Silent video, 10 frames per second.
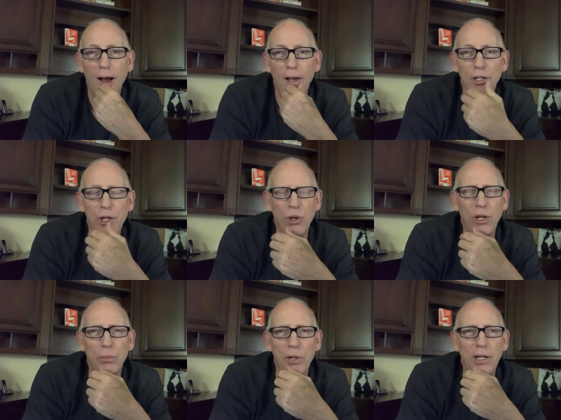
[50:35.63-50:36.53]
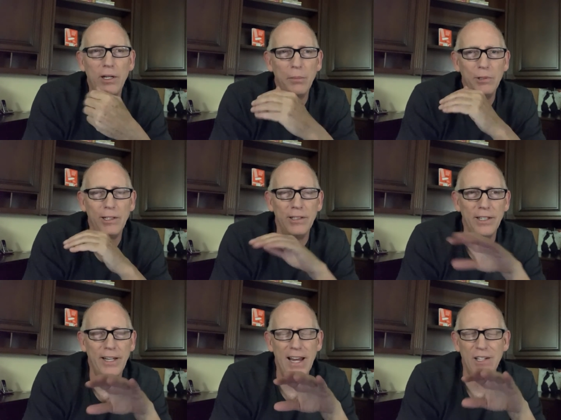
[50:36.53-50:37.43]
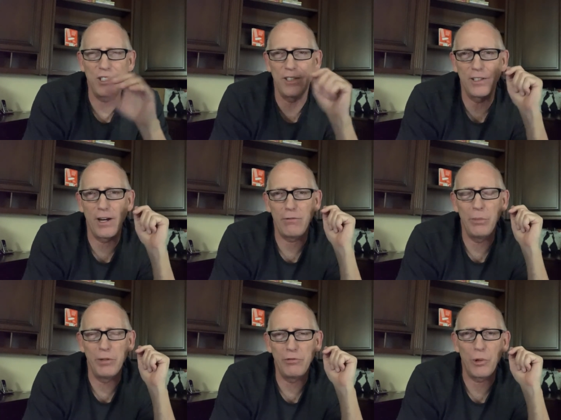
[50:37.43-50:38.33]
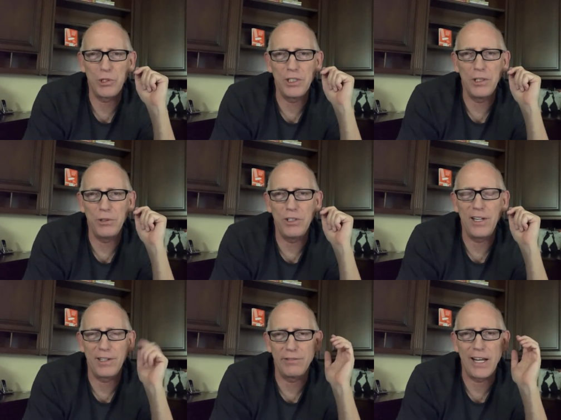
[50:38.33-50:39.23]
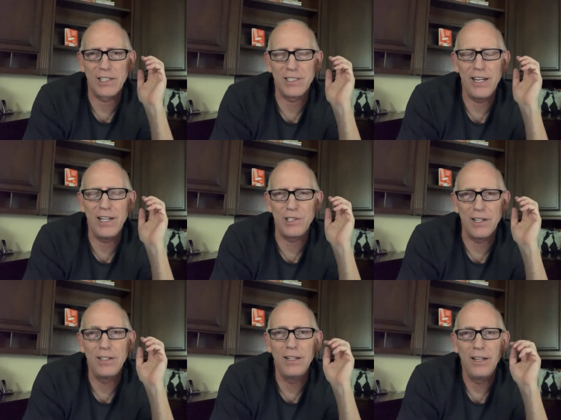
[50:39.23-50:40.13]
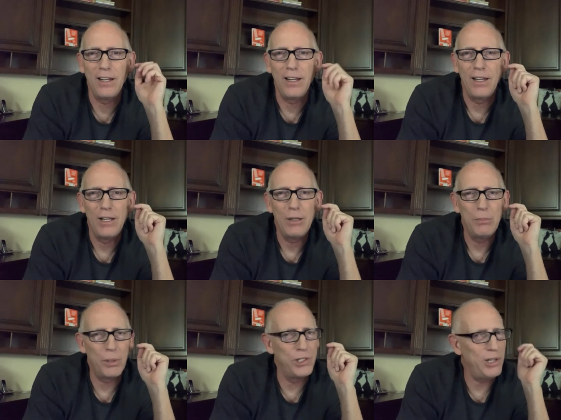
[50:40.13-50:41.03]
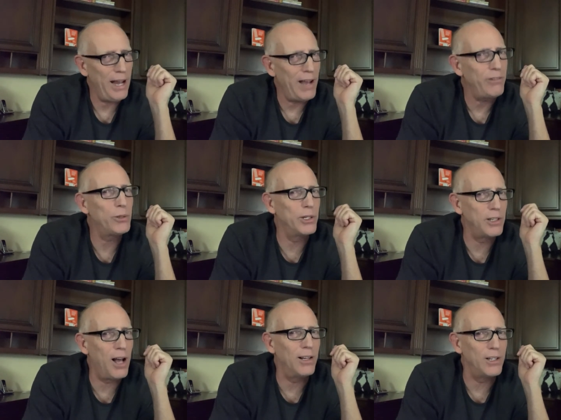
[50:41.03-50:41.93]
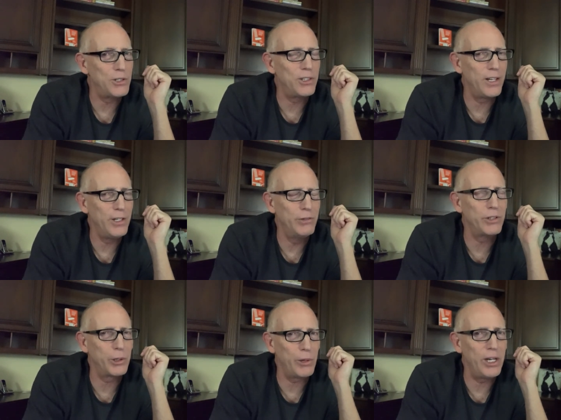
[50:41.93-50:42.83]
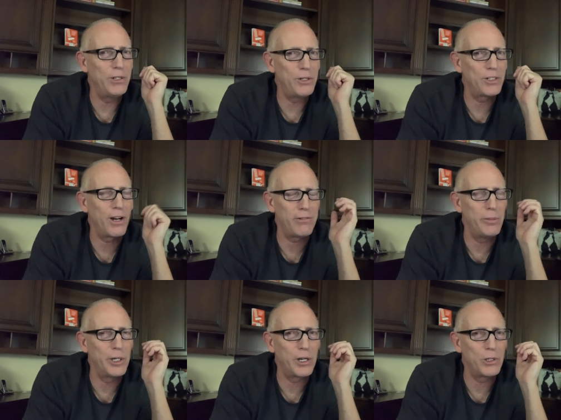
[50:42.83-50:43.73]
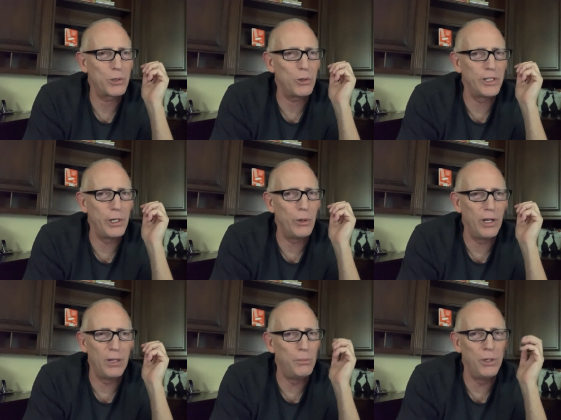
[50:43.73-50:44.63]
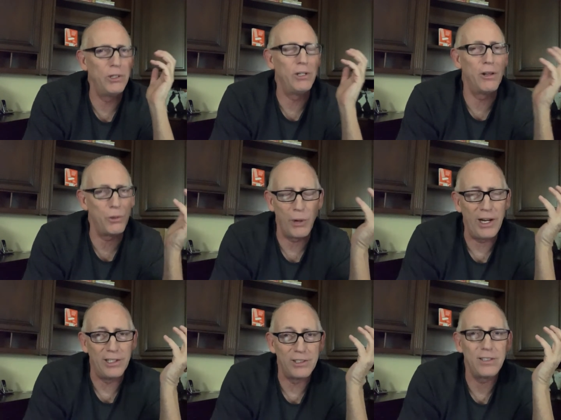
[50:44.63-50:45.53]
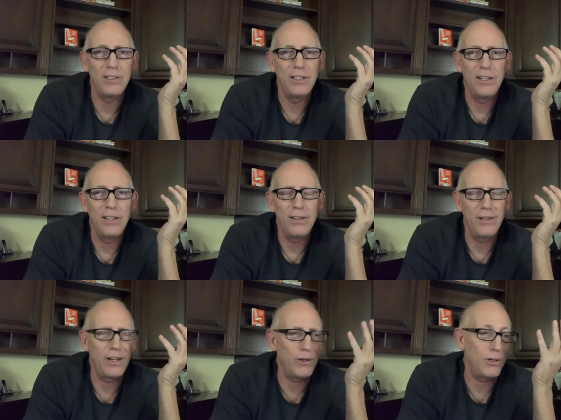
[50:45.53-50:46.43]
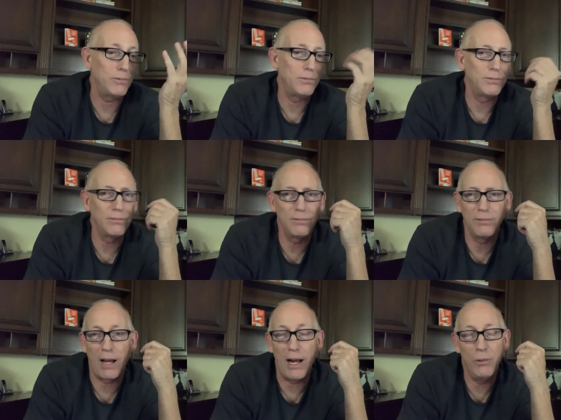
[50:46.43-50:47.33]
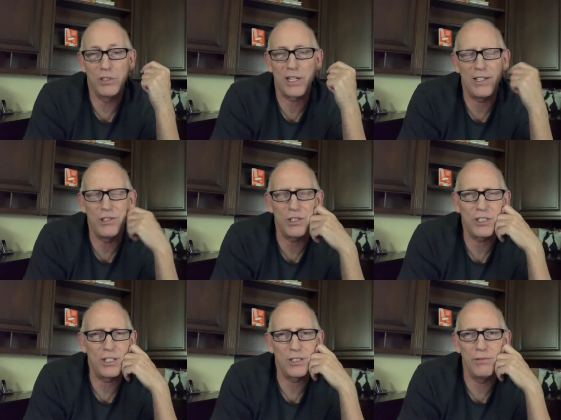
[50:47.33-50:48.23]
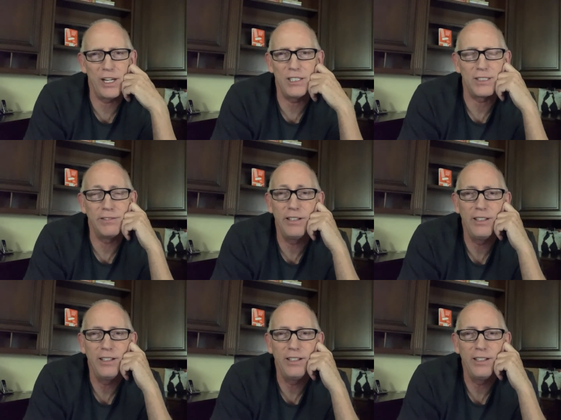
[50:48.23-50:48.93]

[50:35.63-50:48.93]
you could be completely against the government forcing you to take a vaccination, but you have to acknowledge that you've agreed to the government controlling you in a million other ways that are, I would say, just as invasive